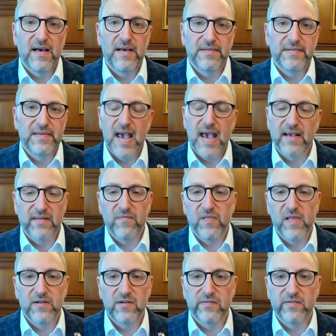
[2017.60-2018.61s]
text of
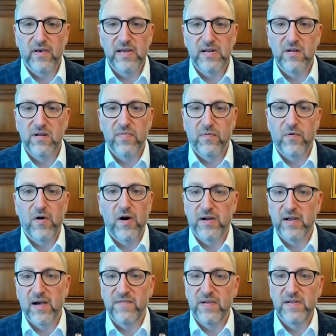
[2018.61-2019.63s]
legislation through our
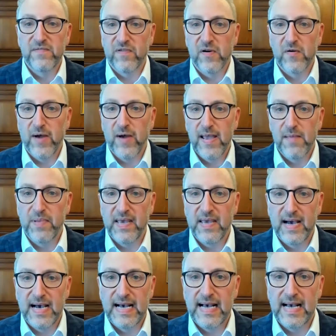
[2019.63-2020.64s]
GovInfo
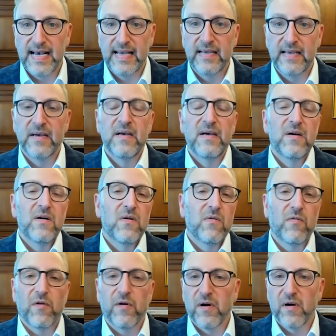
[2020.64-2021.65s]
API,
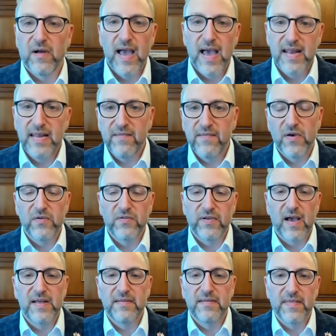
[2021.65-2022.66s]
or any of those
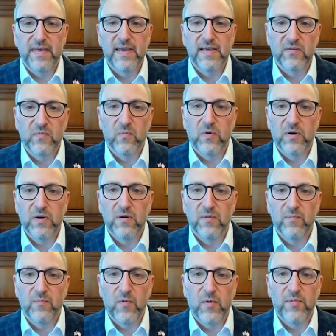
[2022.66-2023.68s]
kinds of things,
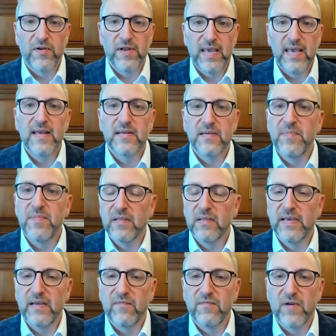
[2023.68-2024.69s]
we're pretty
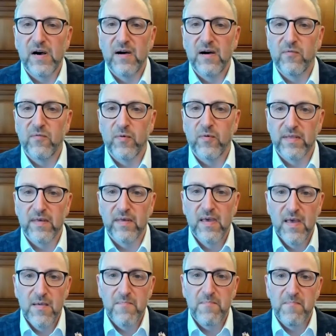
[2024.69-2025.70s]
intimately involved with
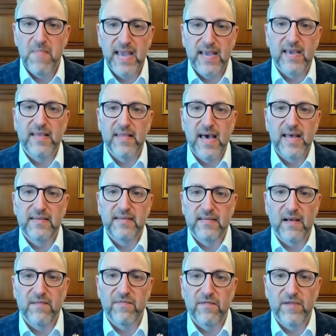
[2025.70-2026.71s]
making that
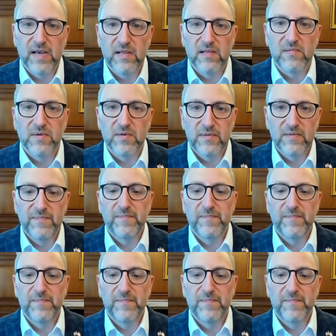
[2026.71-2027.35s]
stuff available.